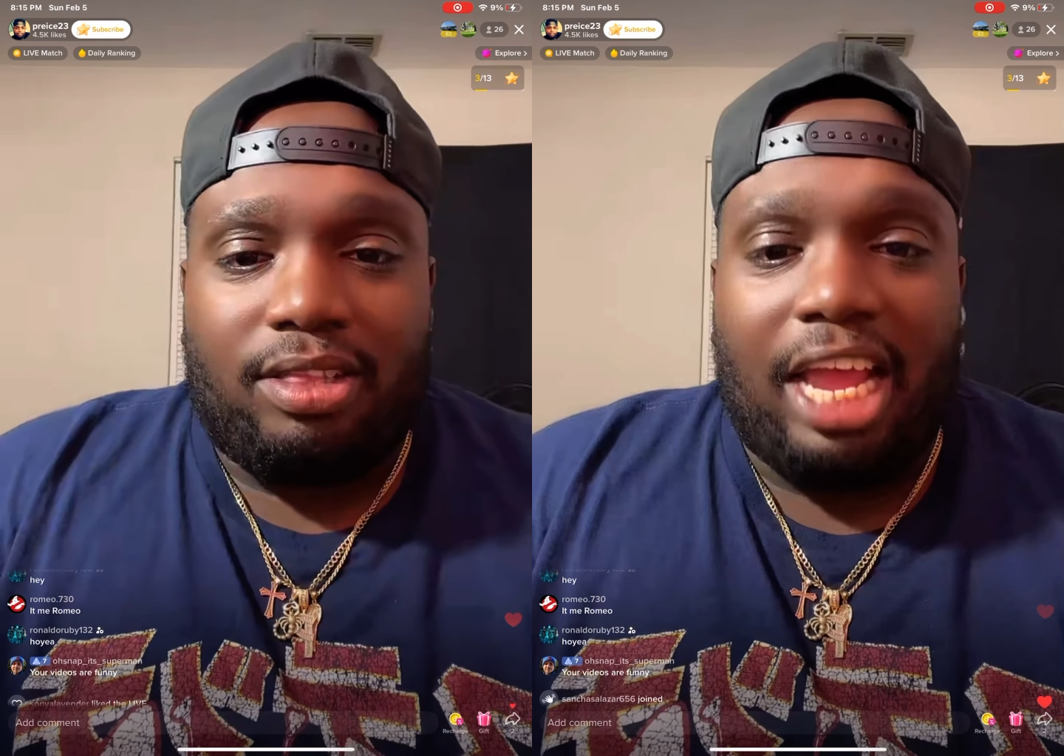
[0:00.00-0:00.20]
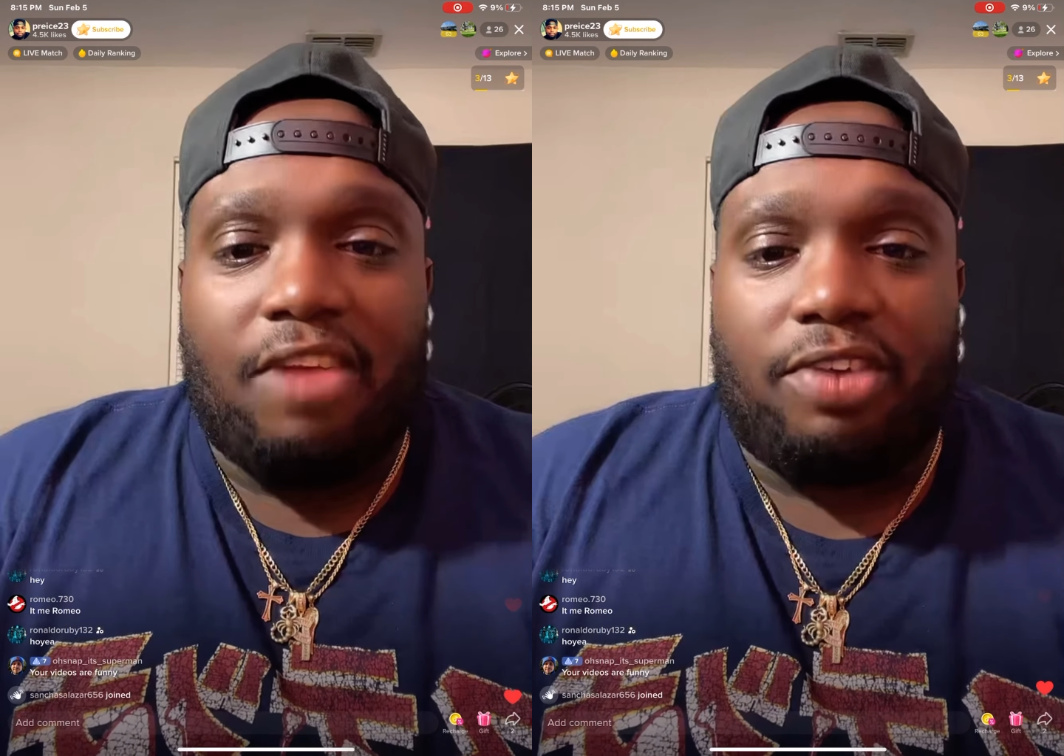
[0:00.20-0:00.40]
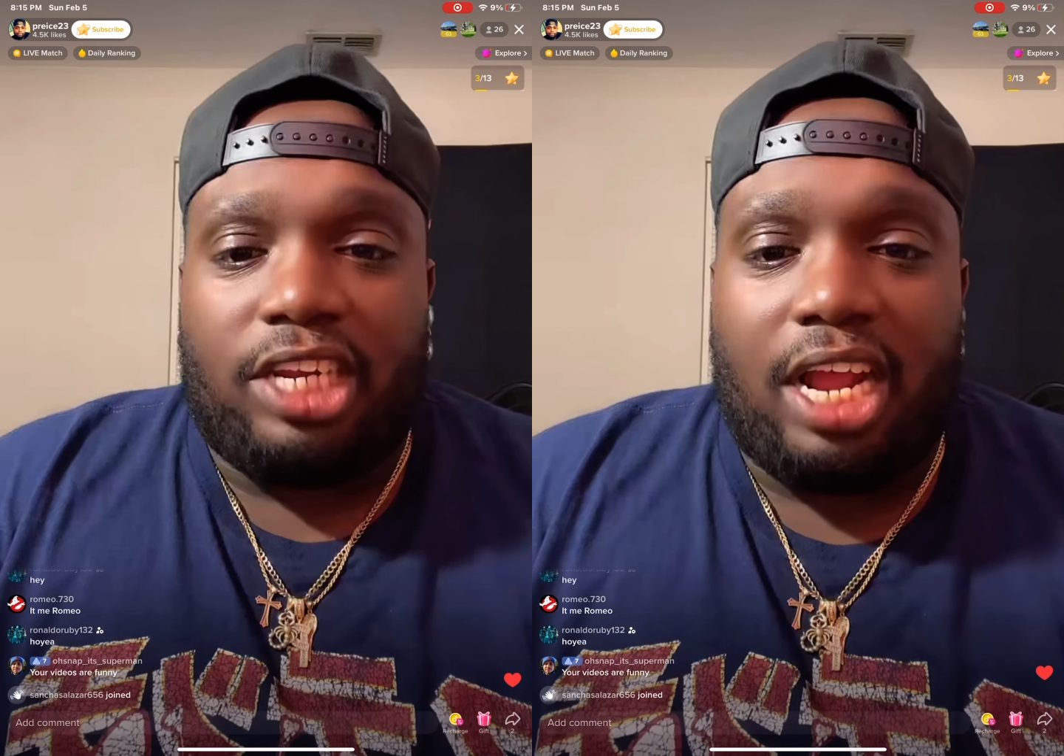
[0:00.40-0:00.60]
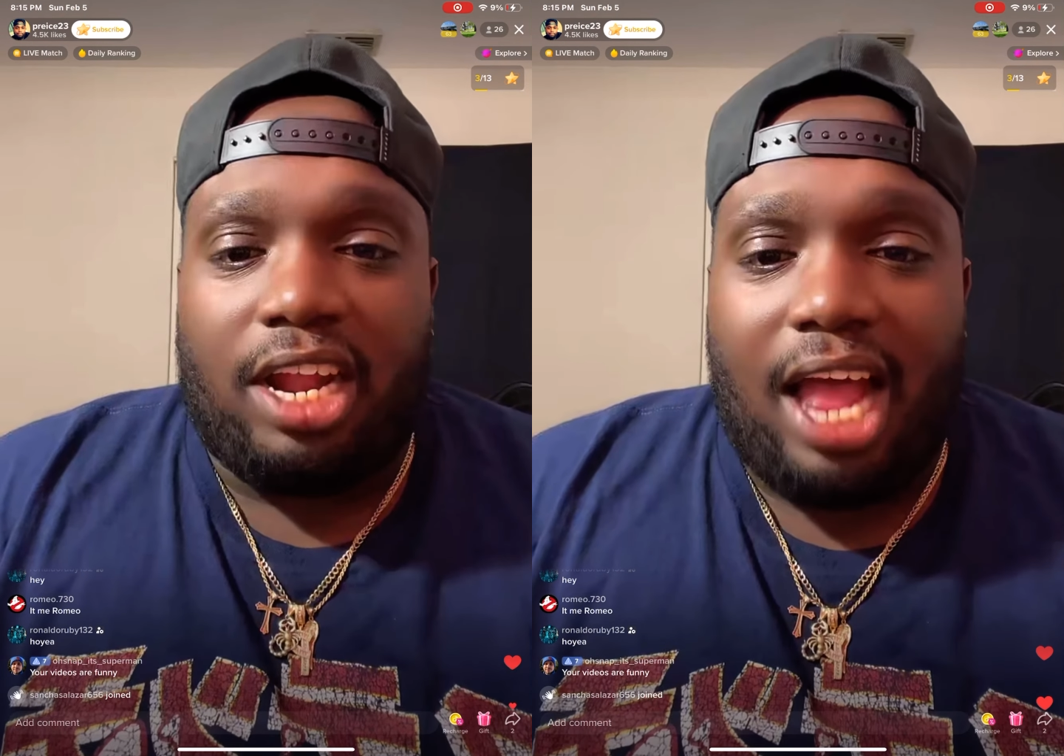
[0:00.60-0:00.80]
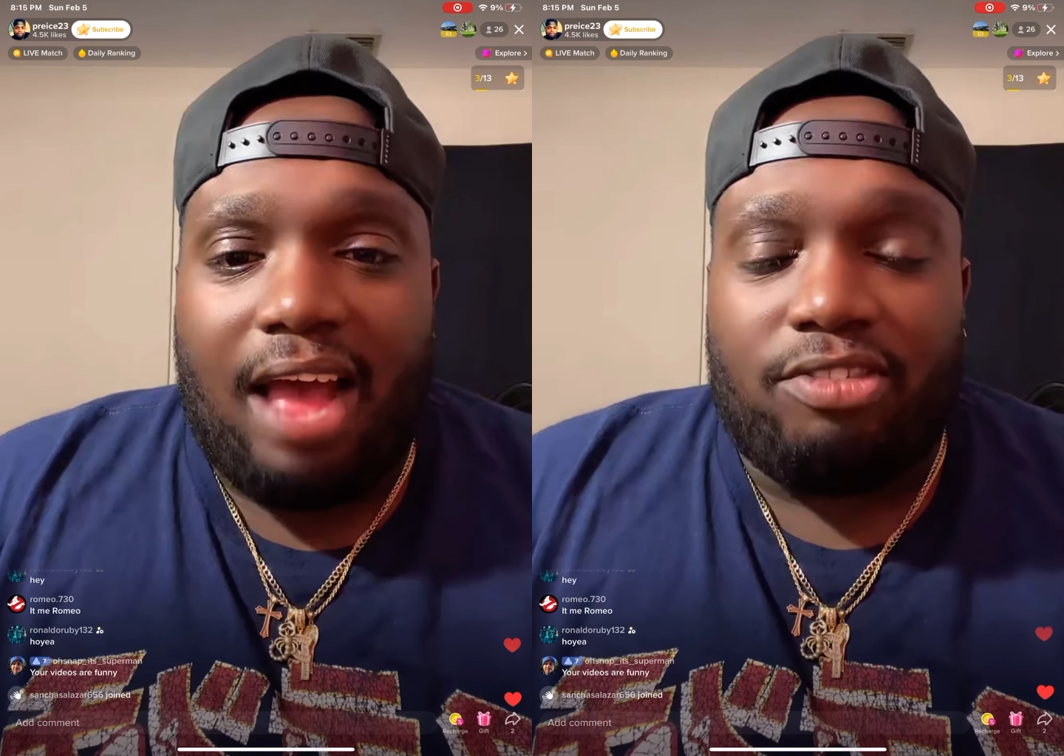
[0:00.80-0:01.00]
Thank you for sharing
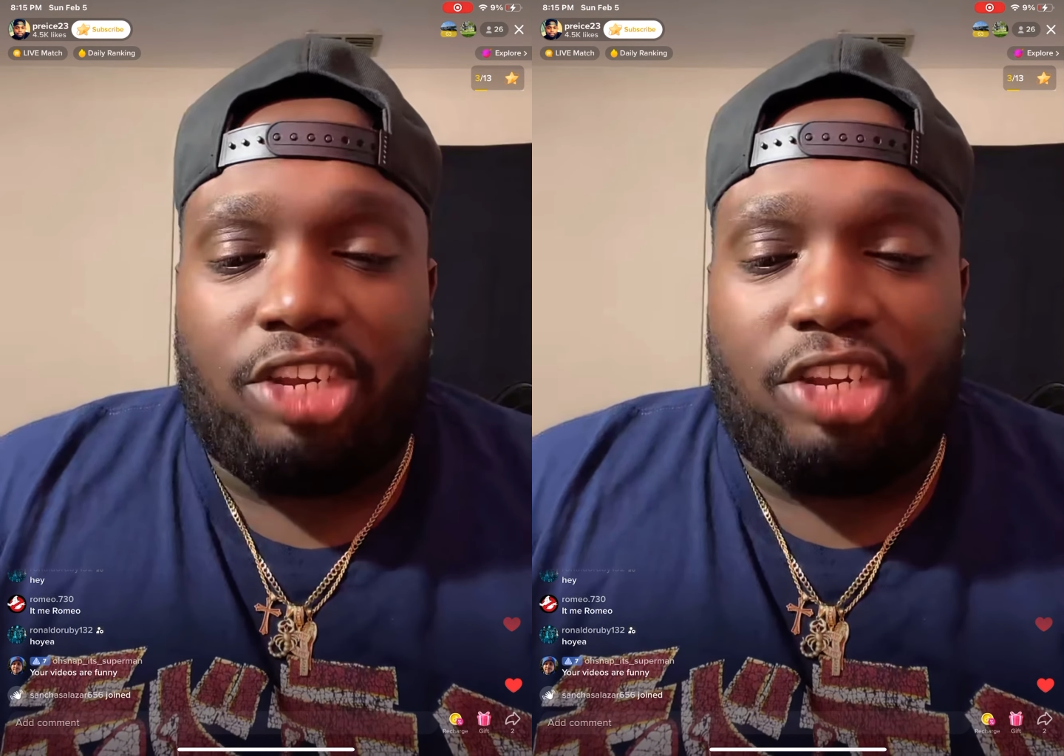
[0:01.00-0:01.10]
the live,